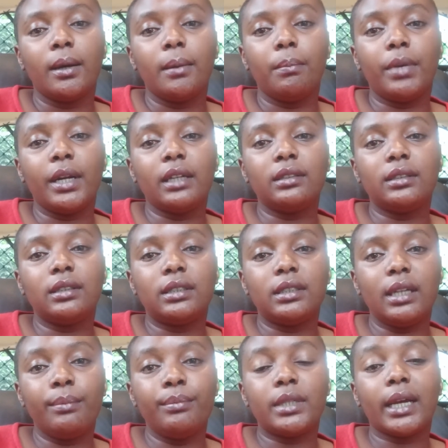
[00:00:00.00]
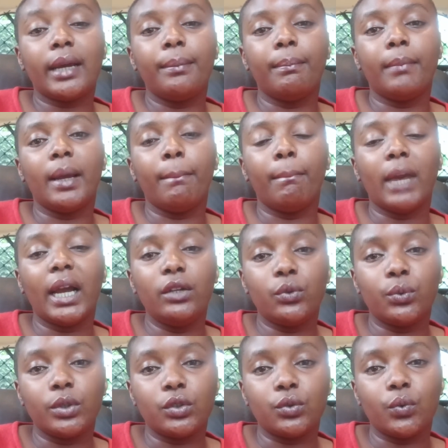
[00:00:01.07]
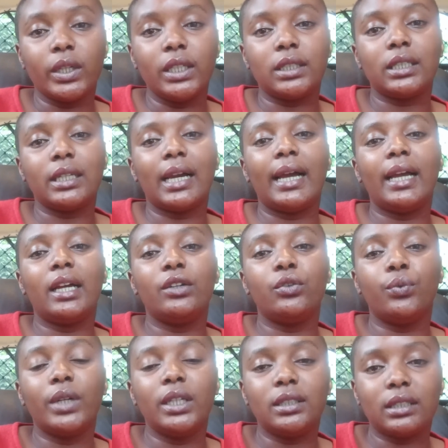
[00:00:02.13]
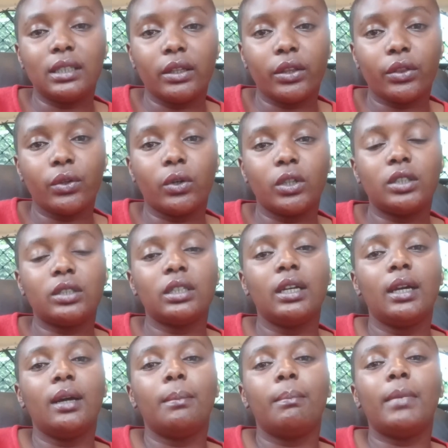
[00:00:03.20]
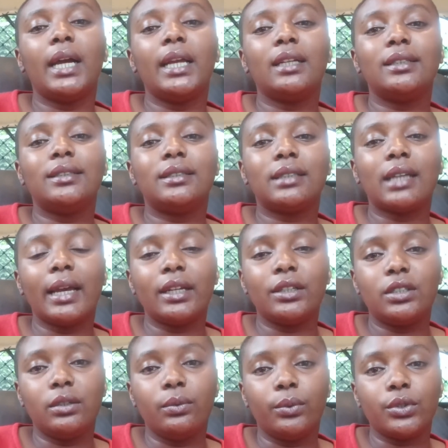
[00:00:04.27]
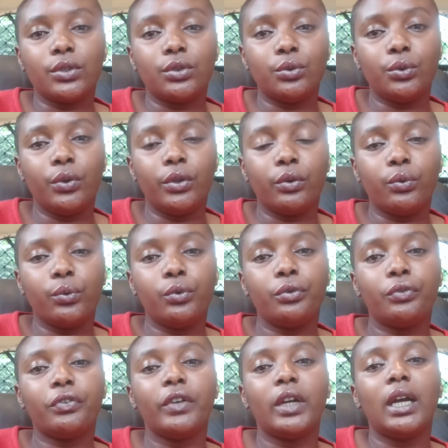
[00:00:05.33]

But at the same time, my mind was racing. I had racing thoughts. My anxiety was through the roof.